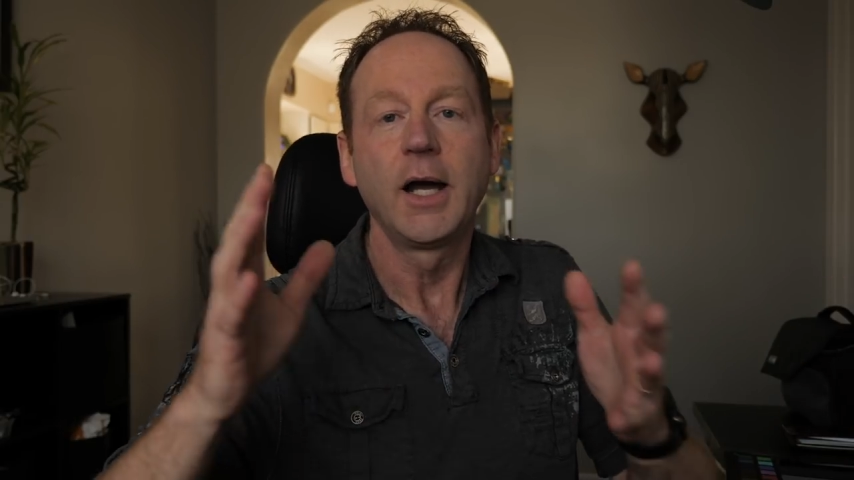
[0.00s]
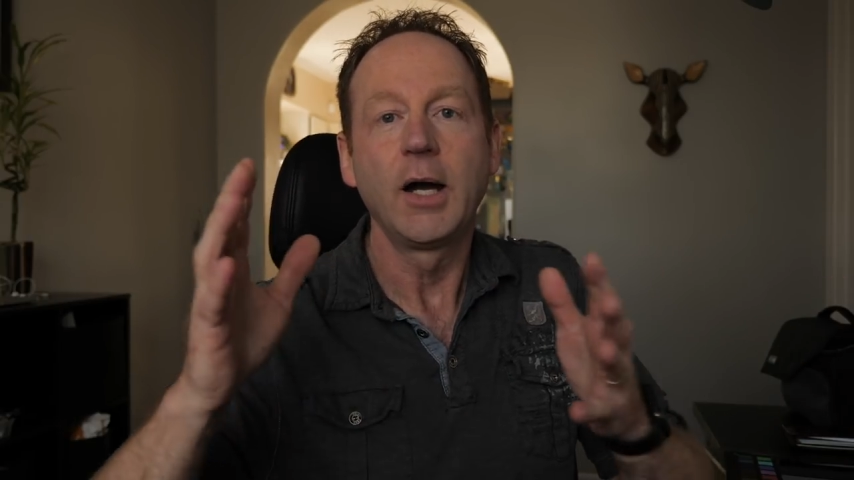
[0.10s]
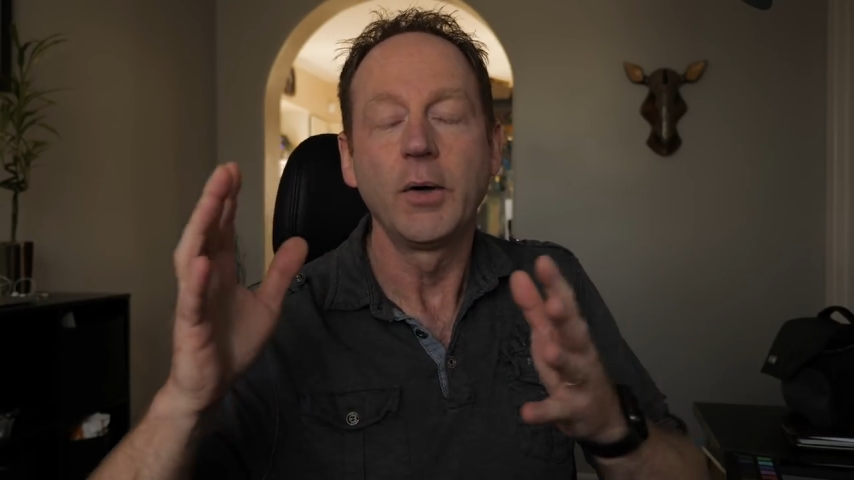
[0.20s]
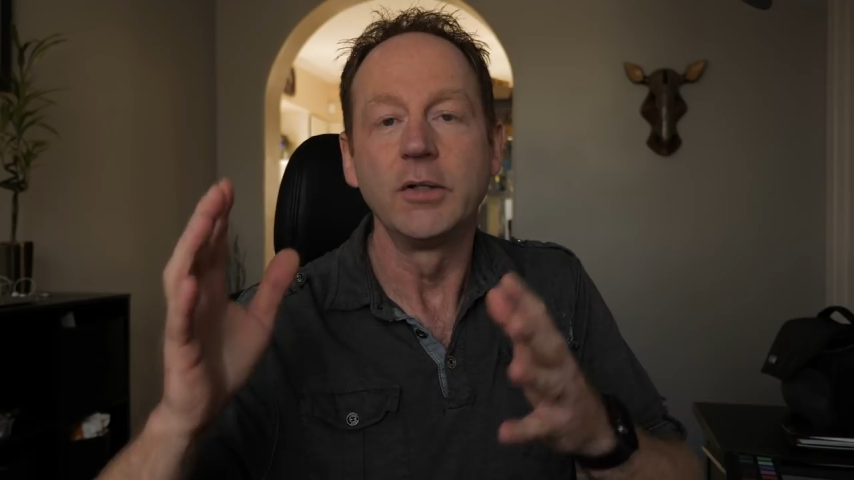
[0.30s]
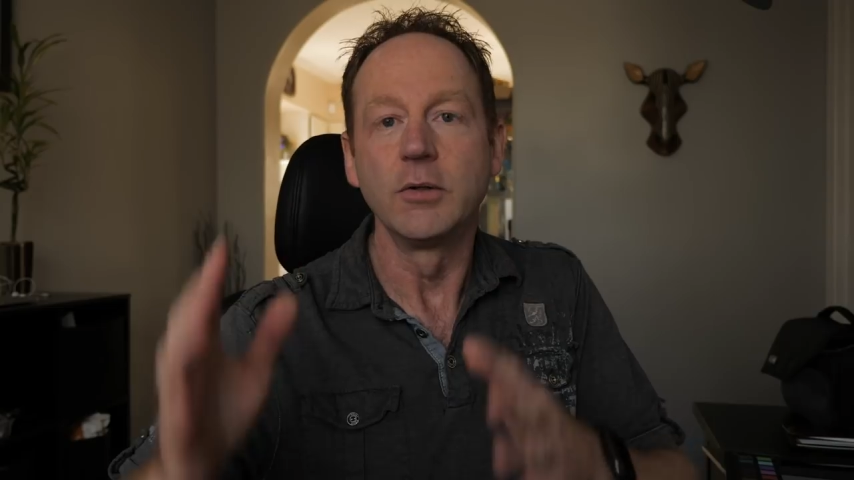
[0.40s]

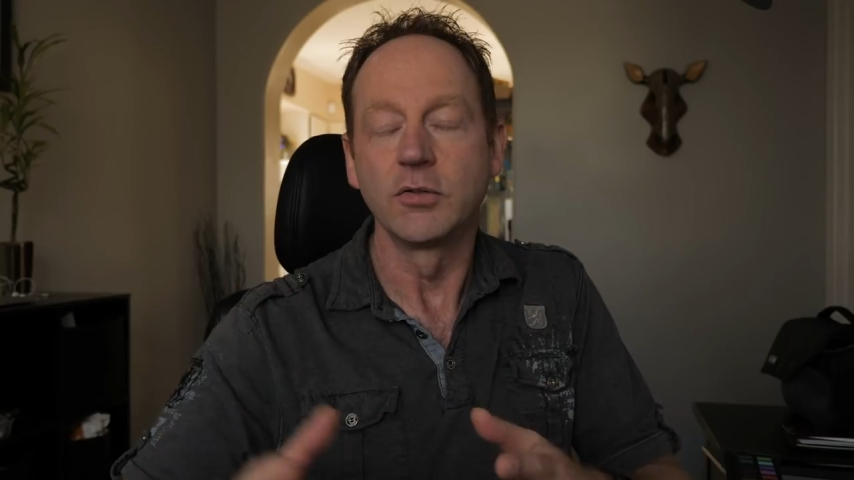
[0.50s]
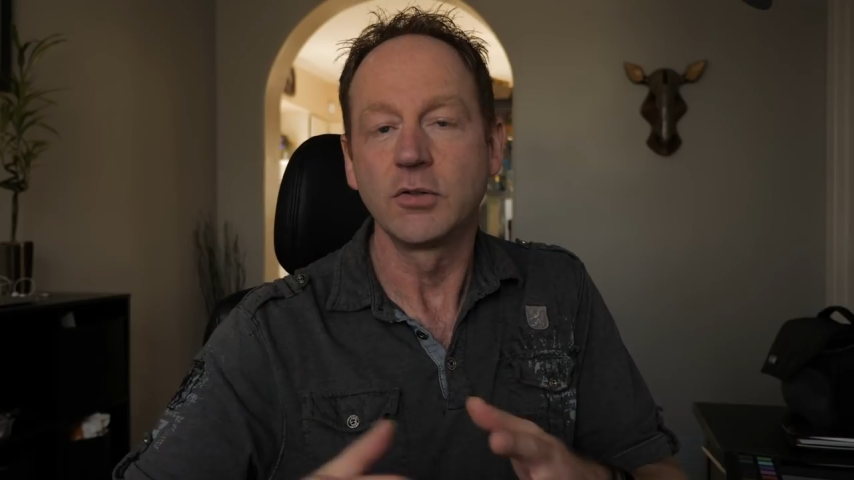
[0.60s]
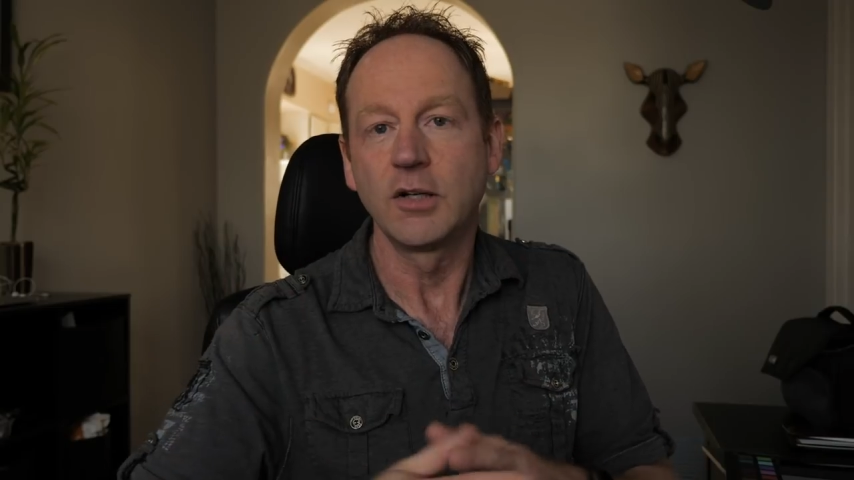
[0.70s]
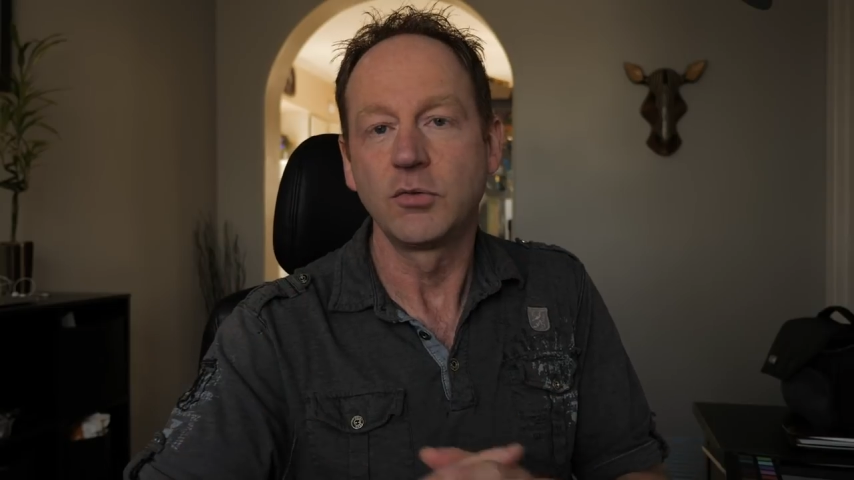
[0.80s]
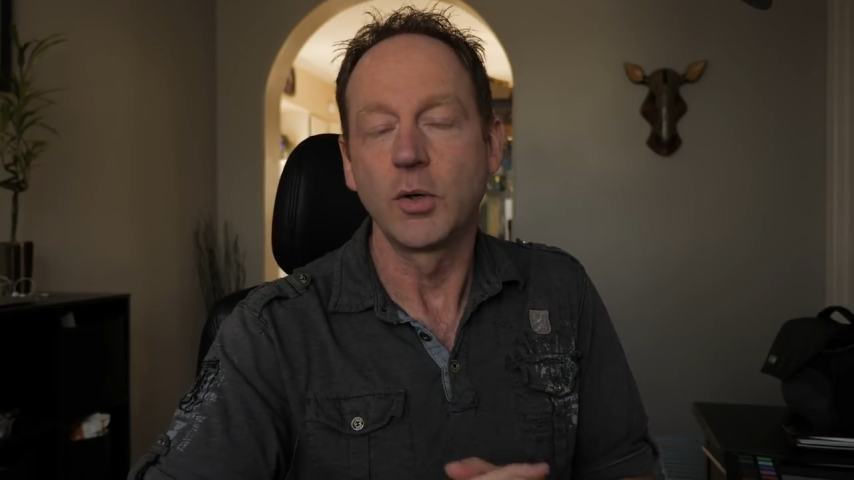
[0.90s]
how I do the
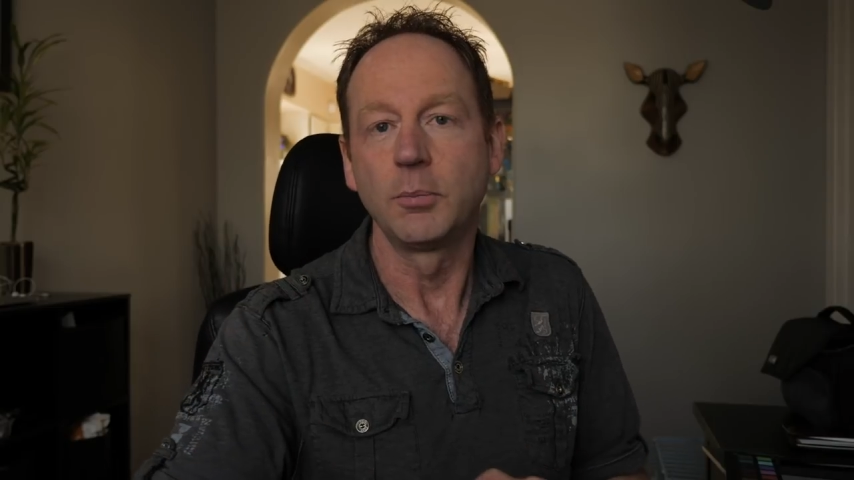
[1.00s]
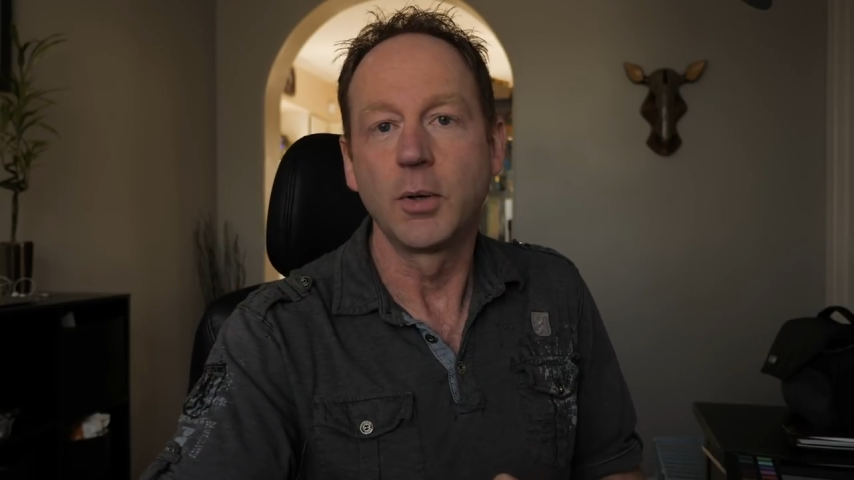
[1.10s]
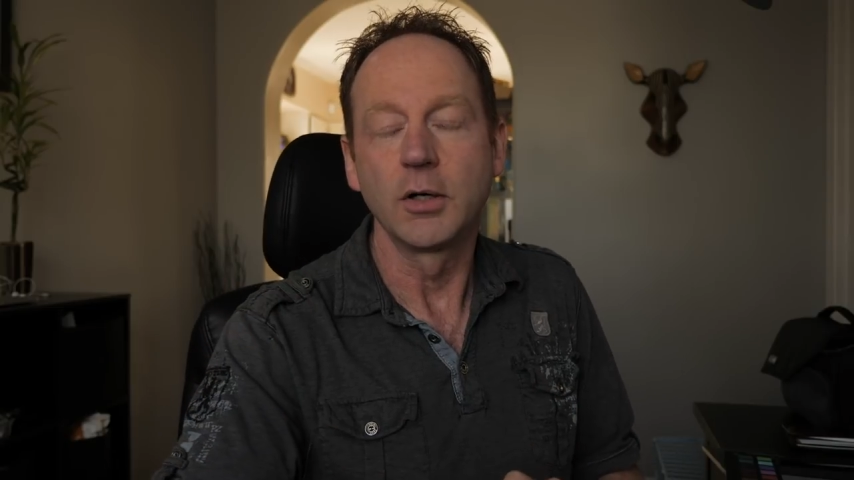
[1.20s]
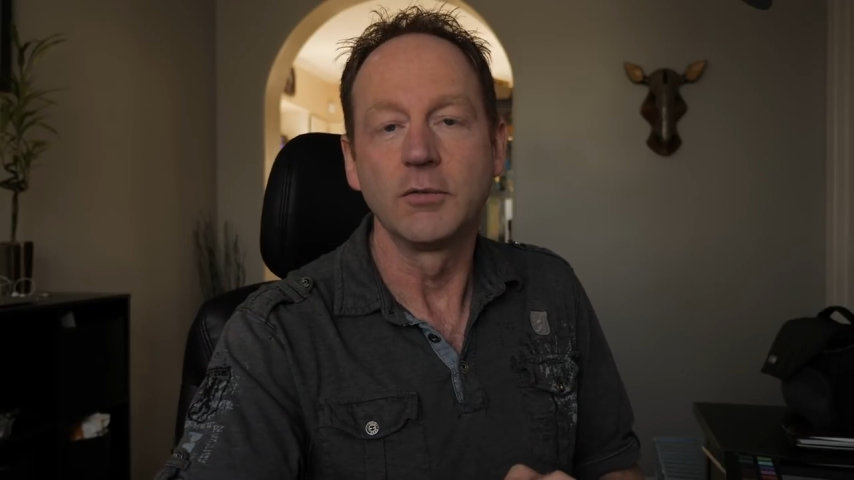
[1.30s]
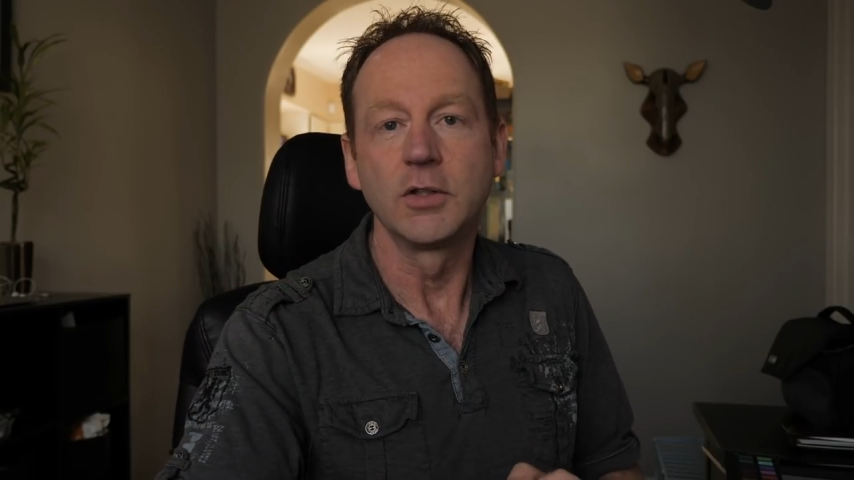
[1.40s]
software part of